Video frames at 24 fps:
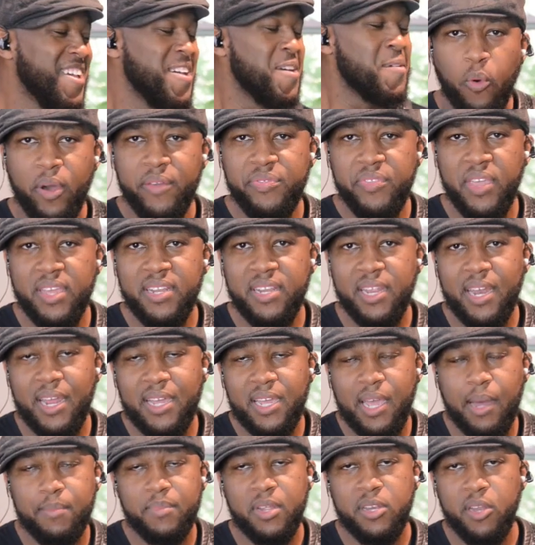One thing that I
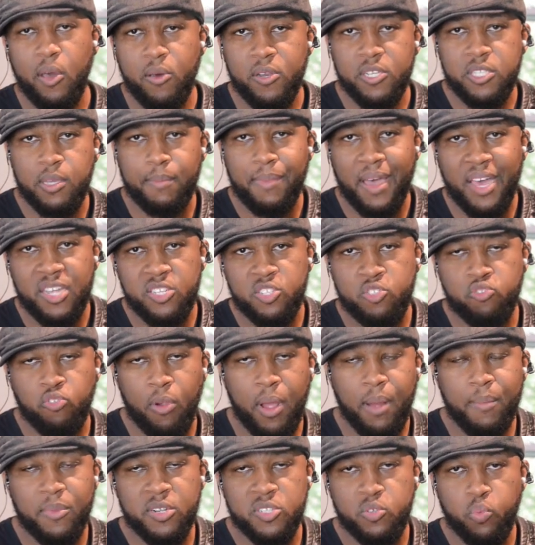come to notice about
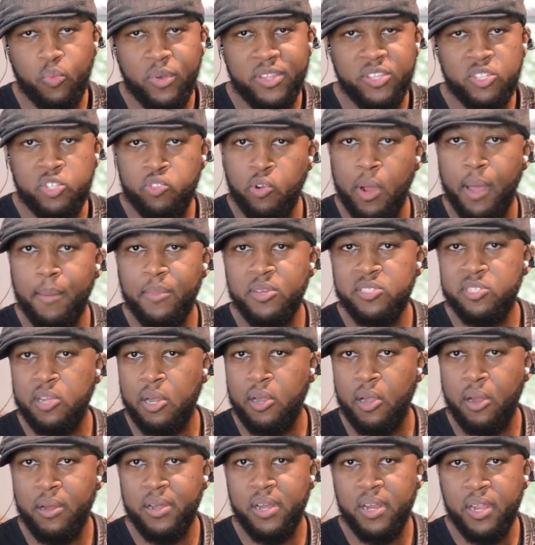drummers, when drummers are
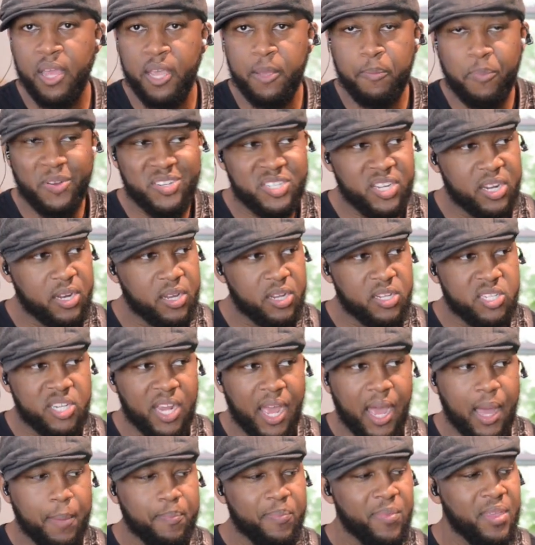learning a particular
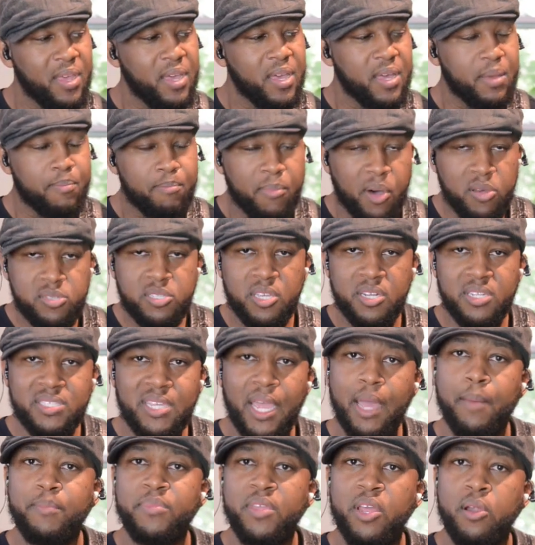chop, most of the
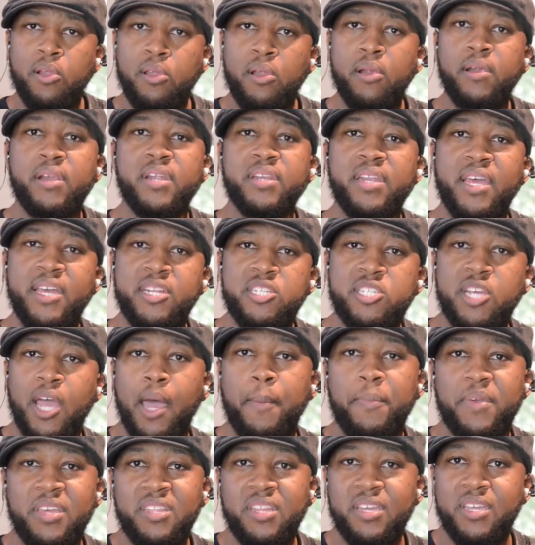time they're learning that
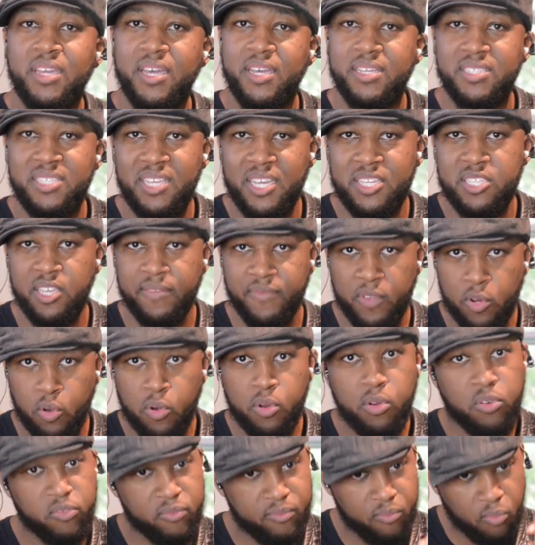chop in the context of the
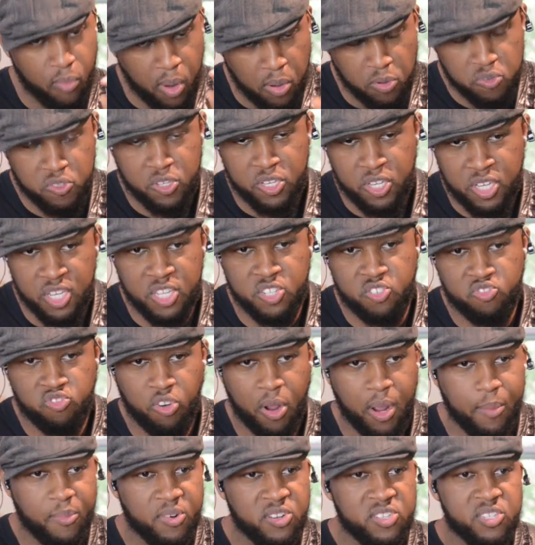groove. Most good
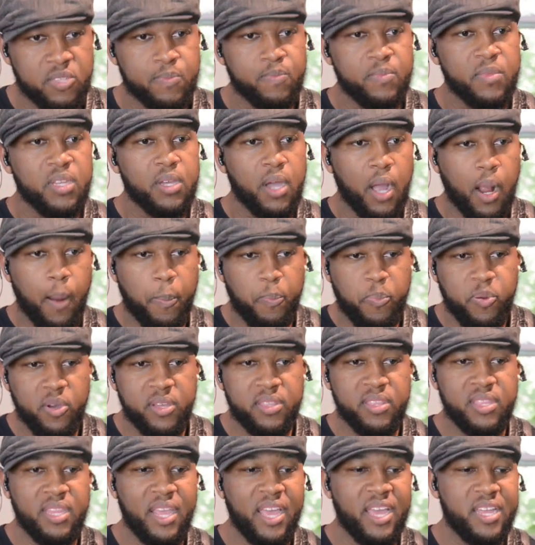drummers are
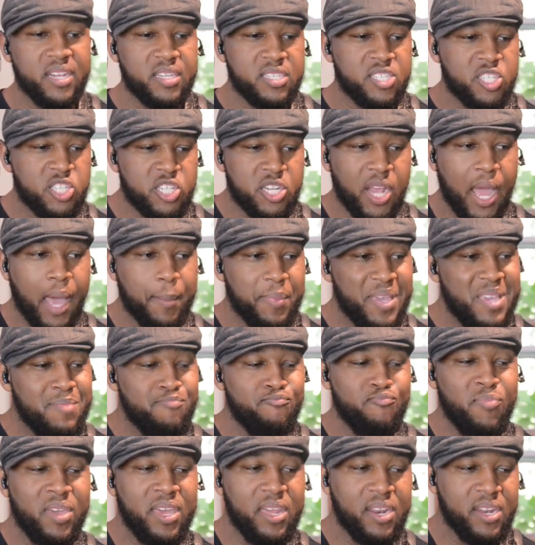putting that chop
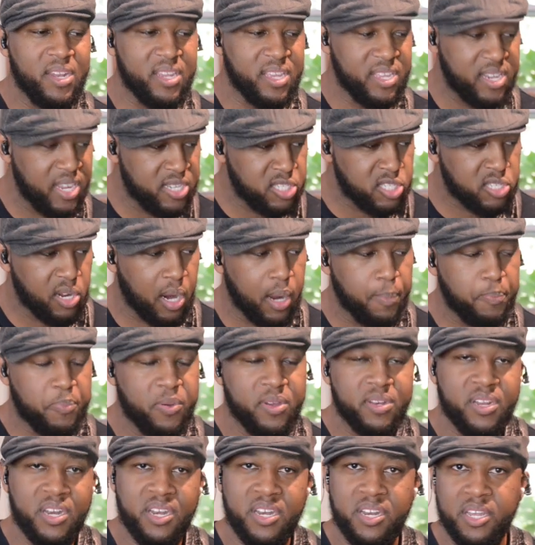immediately. They start
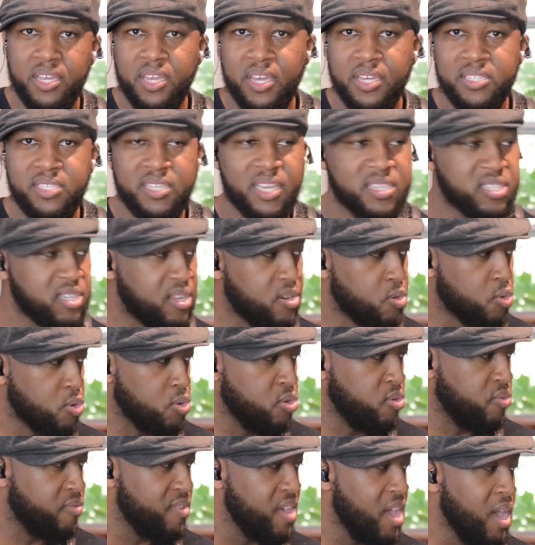putting it in the context of the
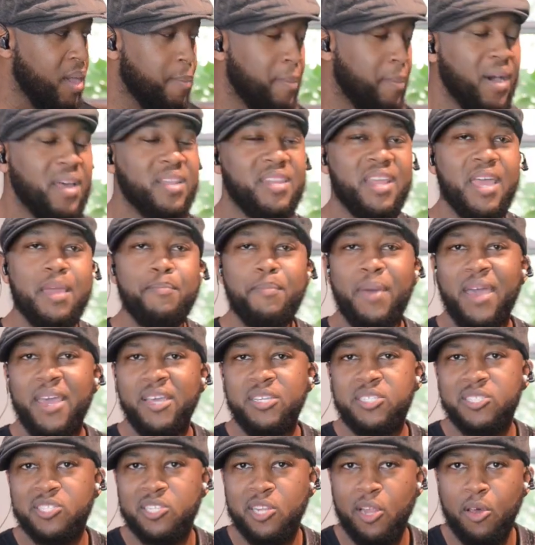groove. They may
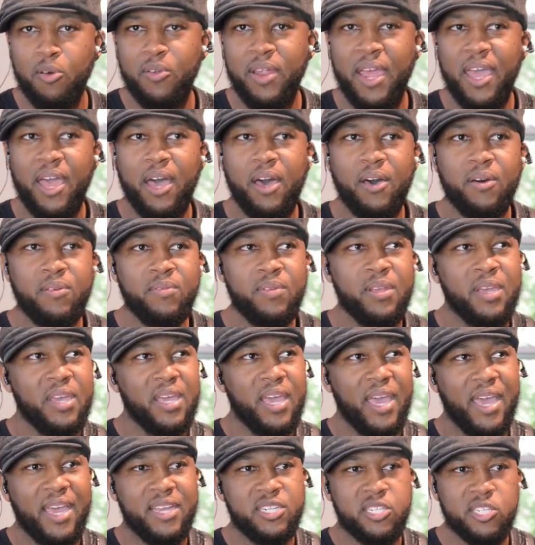slow down
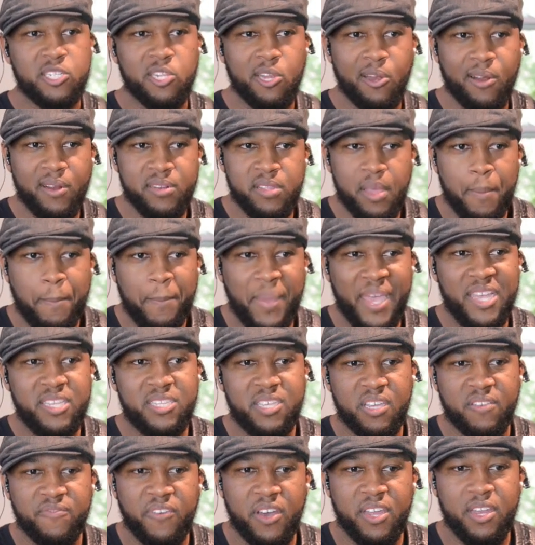and just learn the
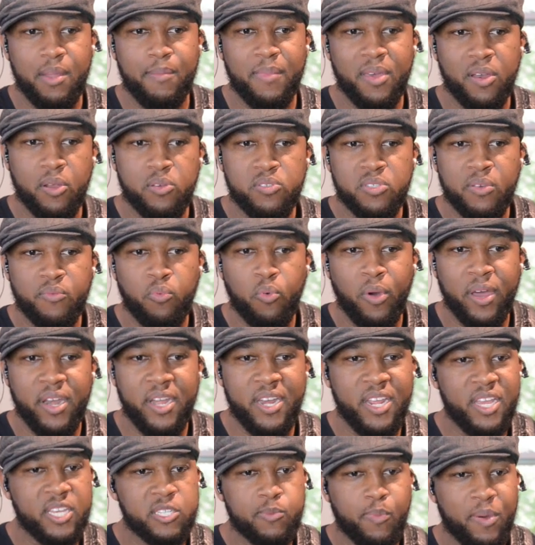basic fundamentals of what it
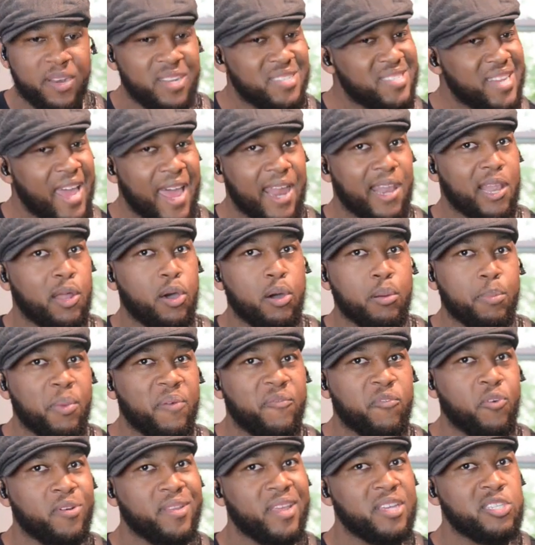is, but it's not long
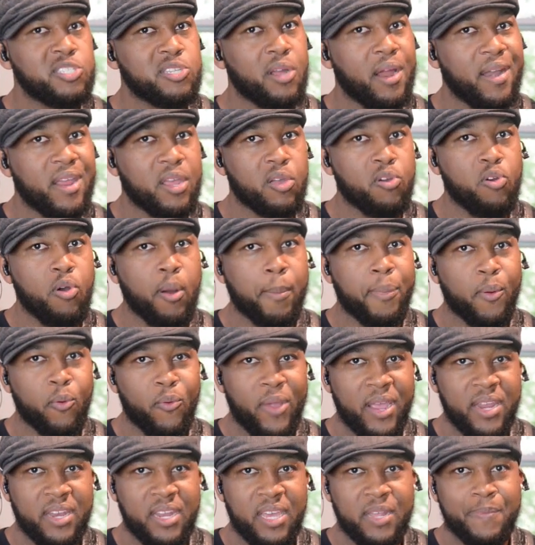before they start
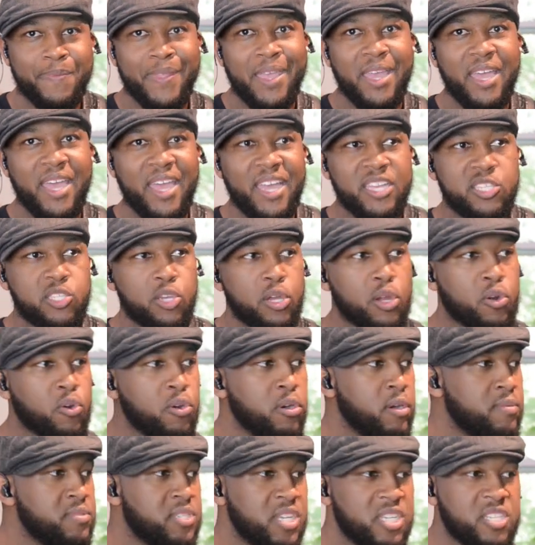incorporating it into a
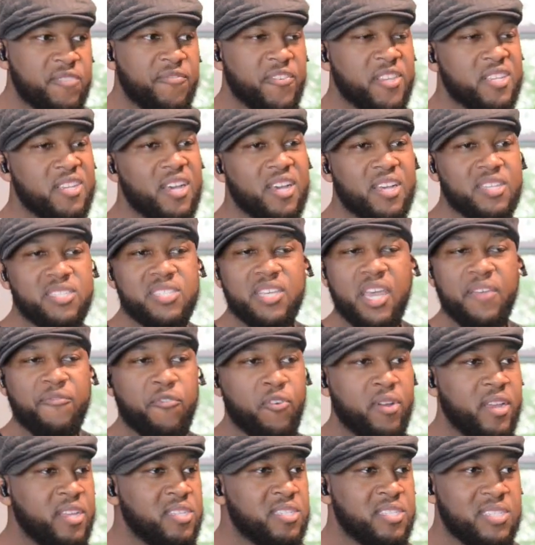groove. Just say,
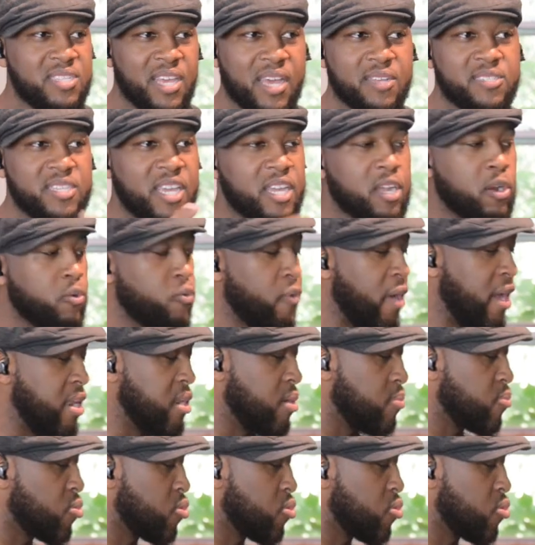for instance, I'll take a random